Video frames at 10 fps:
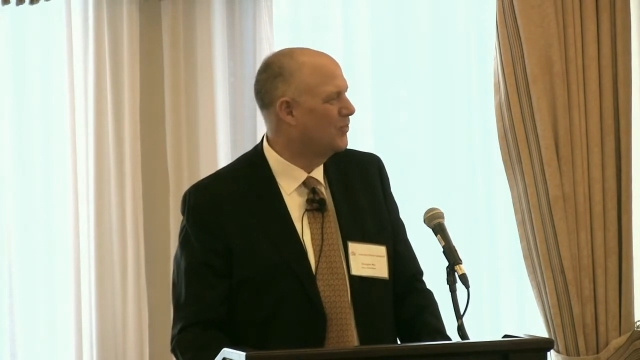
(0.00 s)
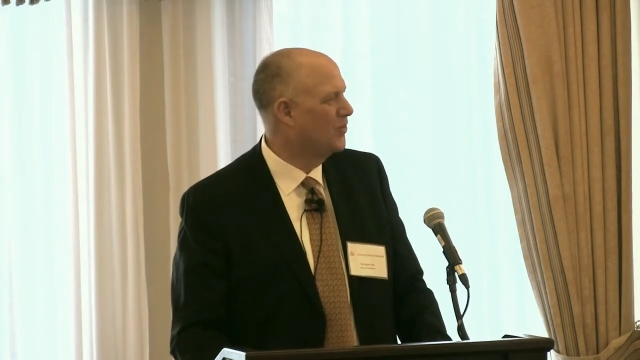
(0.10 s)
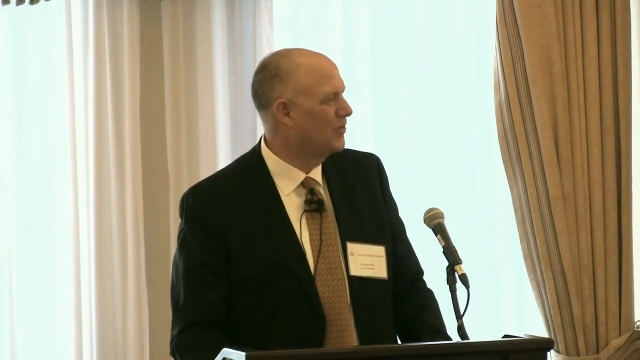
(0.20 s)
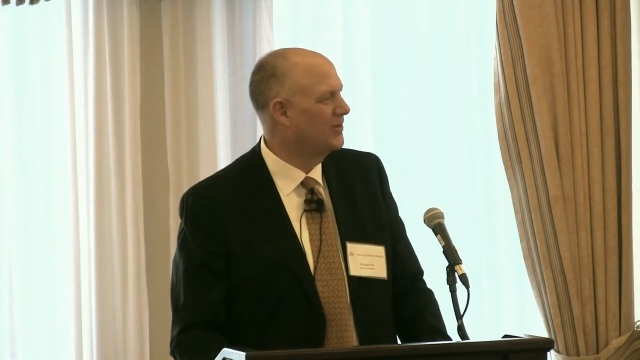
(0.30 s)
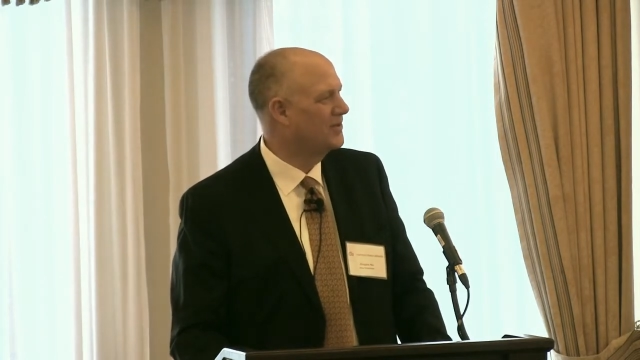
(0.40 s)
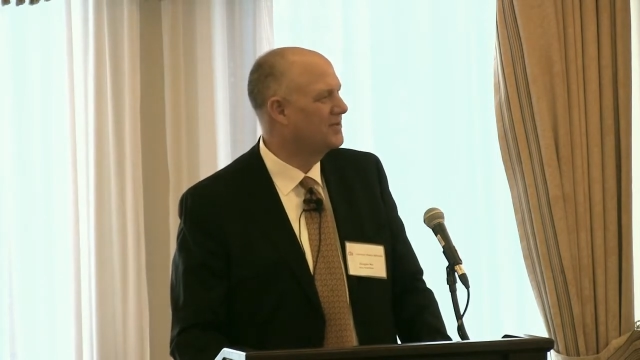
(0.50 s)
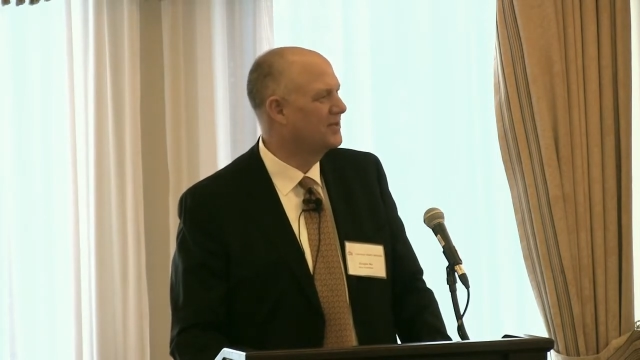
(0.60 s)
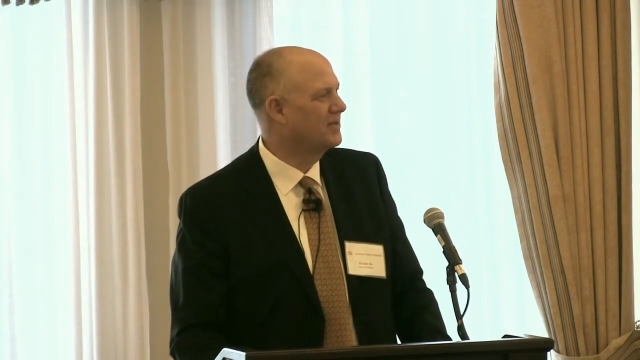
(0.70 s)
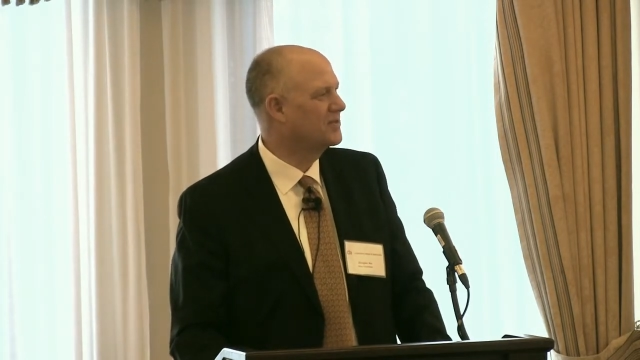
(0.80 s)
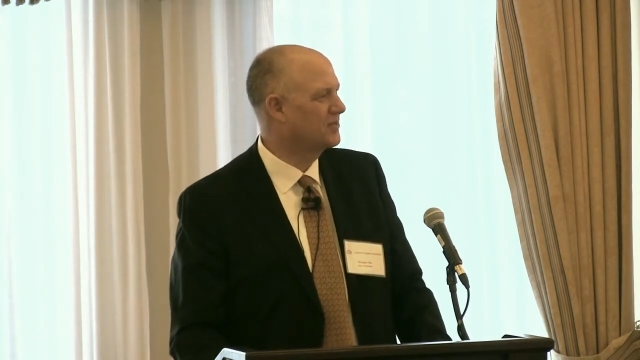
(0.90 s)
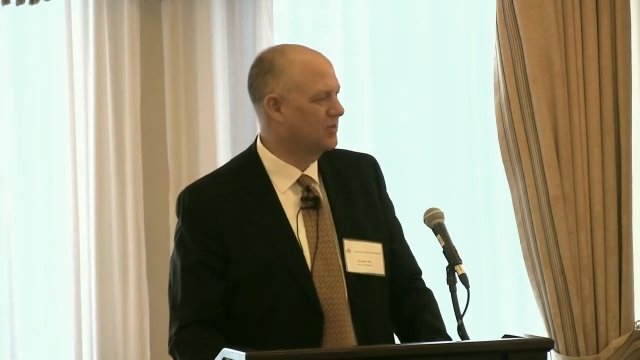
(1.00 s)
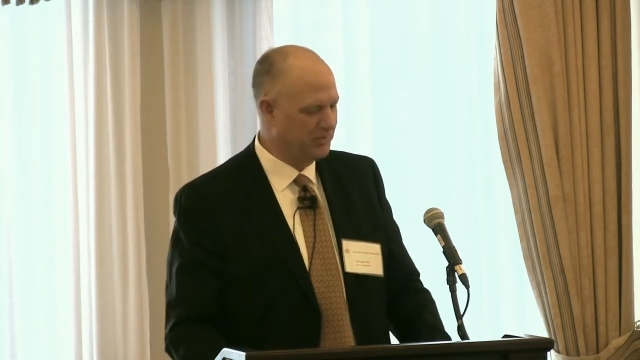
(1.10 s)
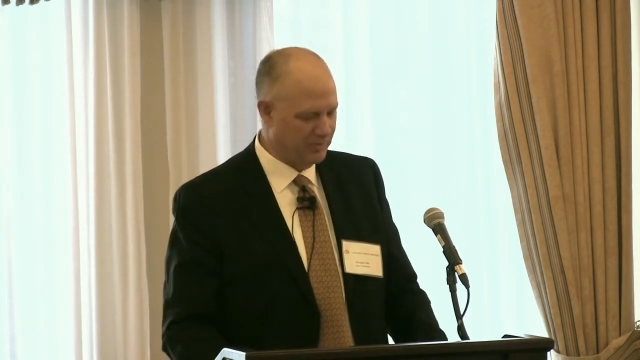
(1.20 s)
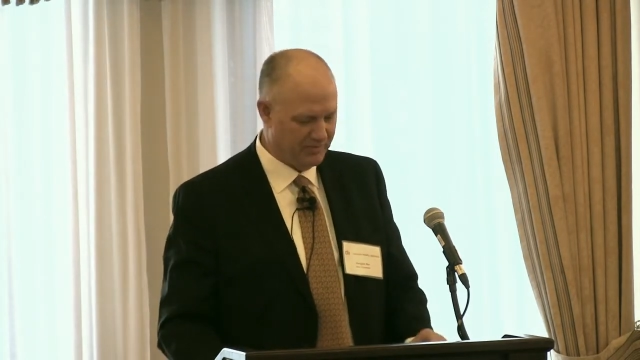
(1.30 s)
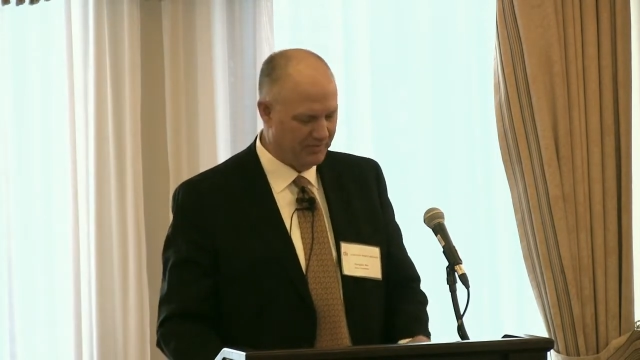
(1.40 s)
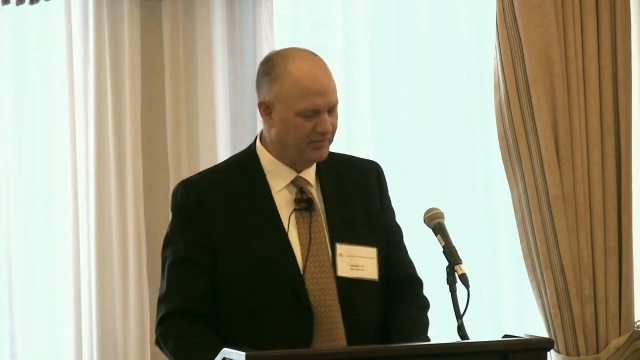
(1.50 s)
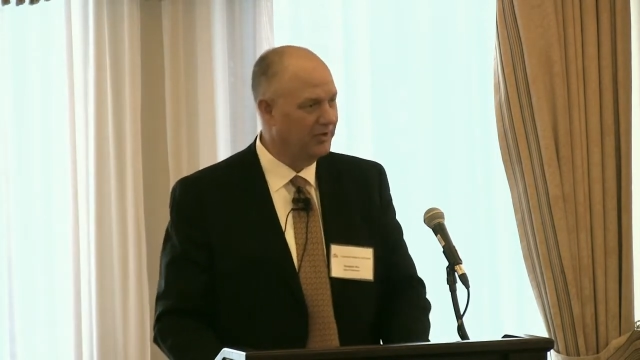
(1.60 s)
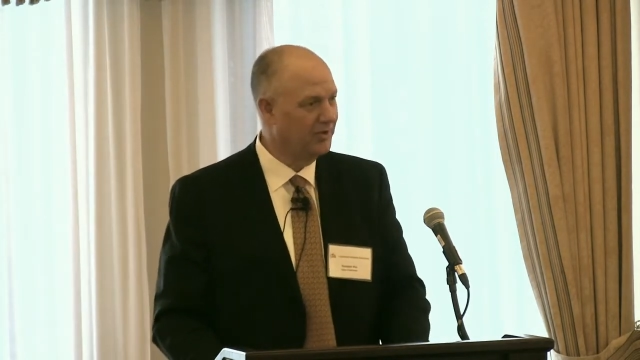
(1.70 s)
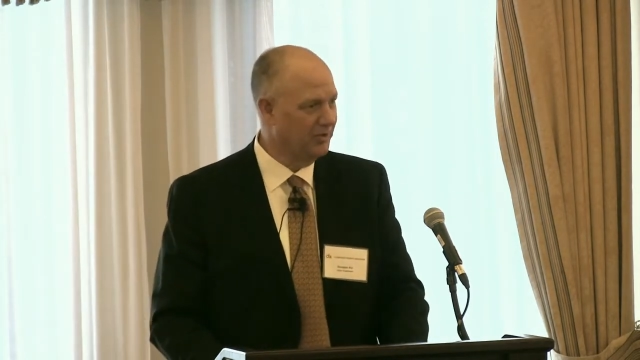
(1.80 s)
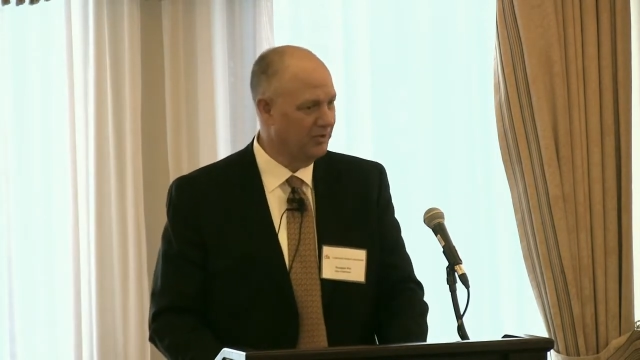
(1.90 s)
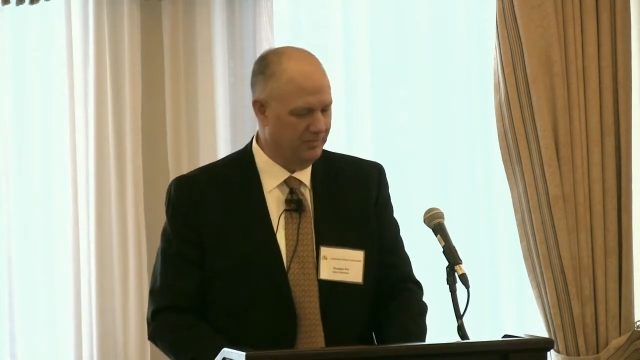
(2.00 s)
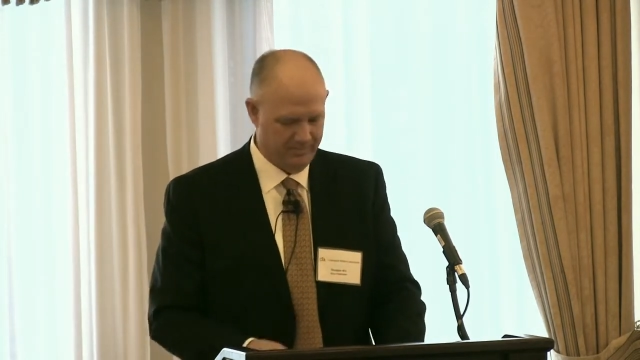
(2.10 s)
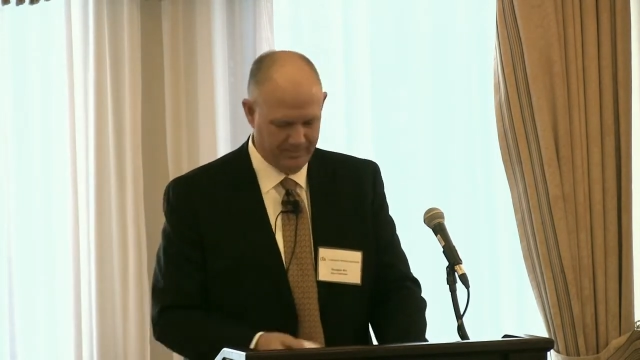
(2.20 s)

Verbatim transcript: warrant the descriptor of a failure.